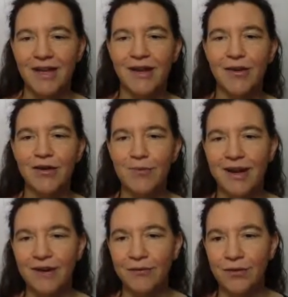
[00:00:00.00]
Now, you might
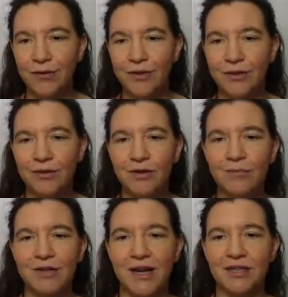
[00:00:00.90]
have heard the term
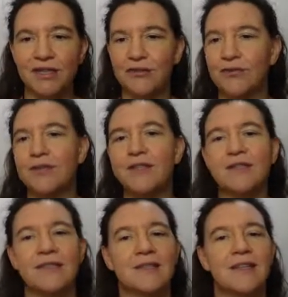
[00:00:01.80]
reductions, for
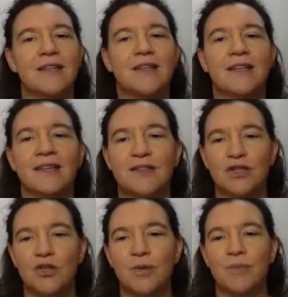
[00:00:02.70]
instance, in
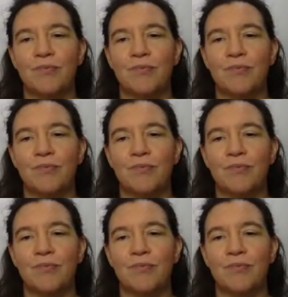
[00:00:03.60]
stupid